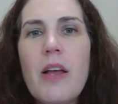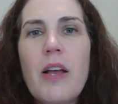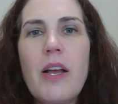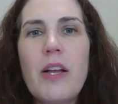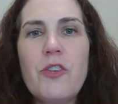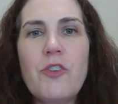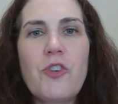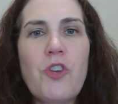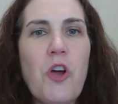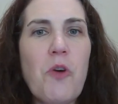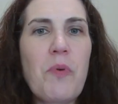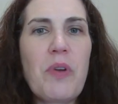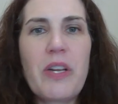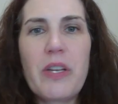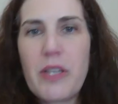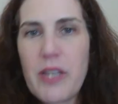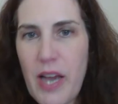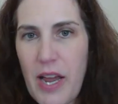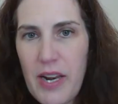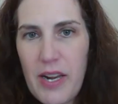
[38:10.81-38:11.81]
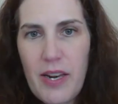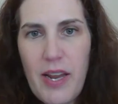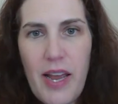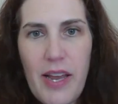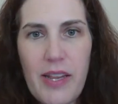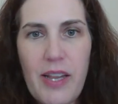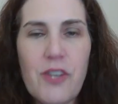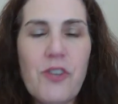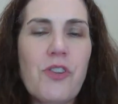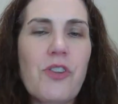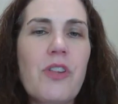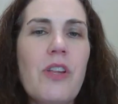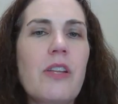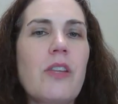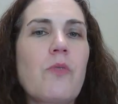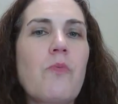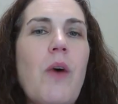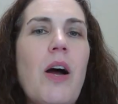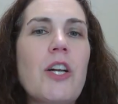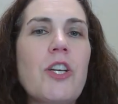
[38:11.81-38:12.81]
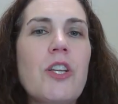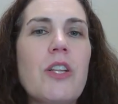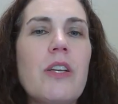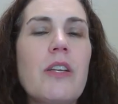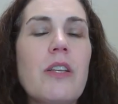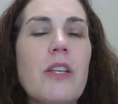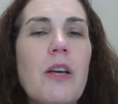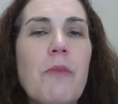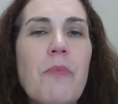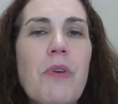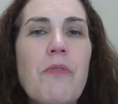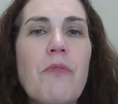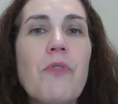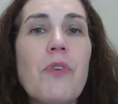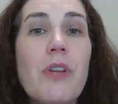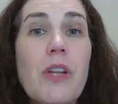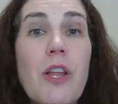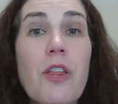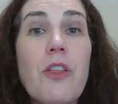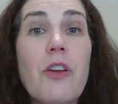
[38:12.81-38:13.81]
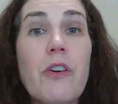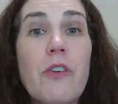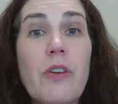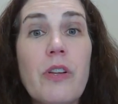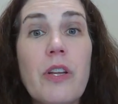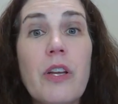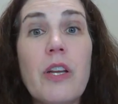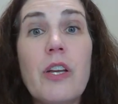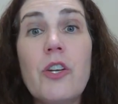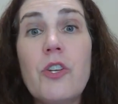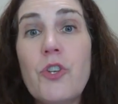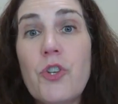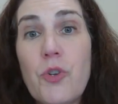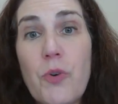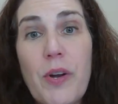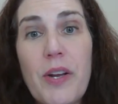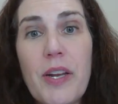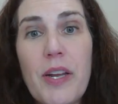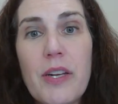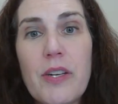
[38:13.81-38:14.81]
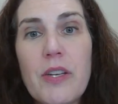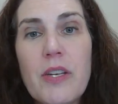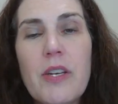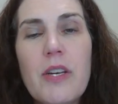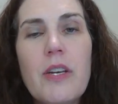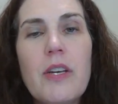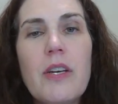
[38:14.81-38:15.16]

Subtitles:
and so we decided, hey, let's watch this, and we've really thoroughly enjoyed it.